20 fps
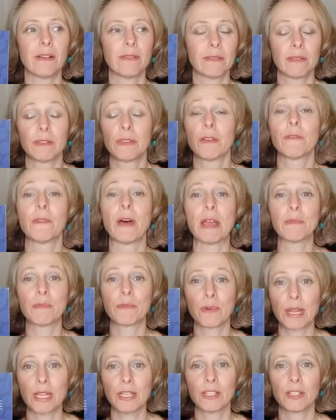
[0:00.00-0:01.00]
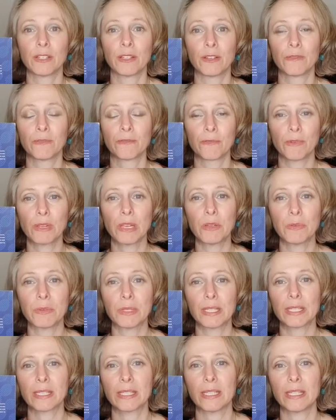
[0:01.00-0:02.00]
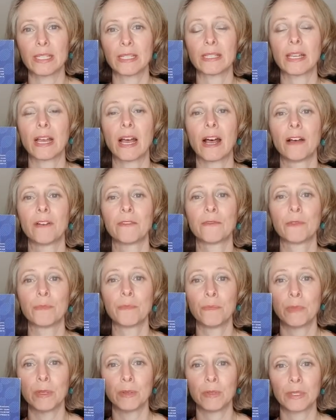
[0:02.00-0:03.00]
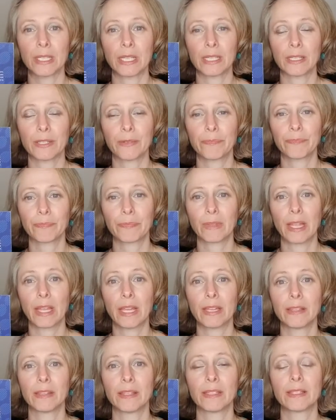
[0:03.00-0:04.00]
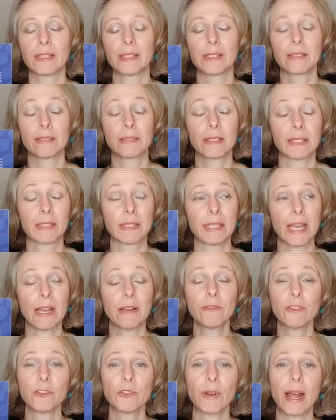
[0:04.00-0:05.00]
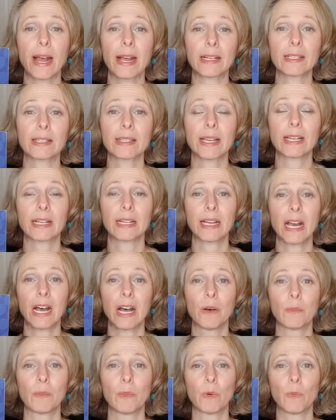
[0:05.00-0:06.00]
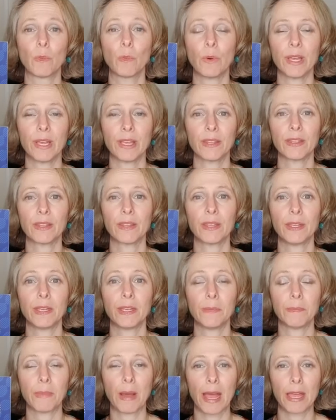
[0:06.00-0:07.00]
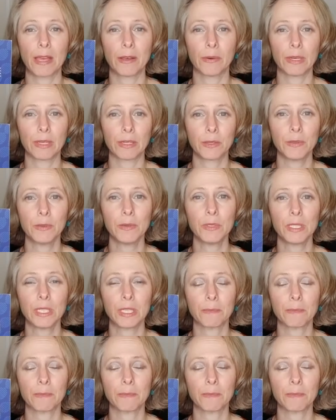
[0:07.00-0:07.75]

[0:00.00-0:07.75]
the vibration, the frequencies of music. And the soundtracks that come with the bioacoustic